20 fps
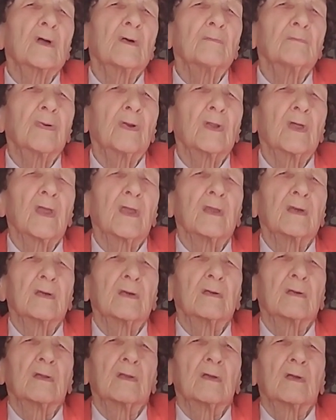complain
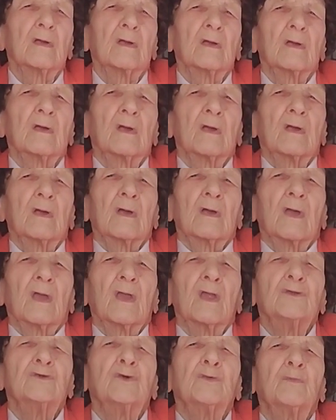
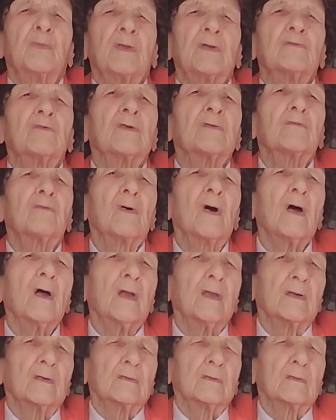and you be
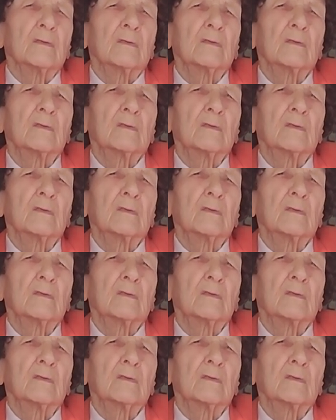refined.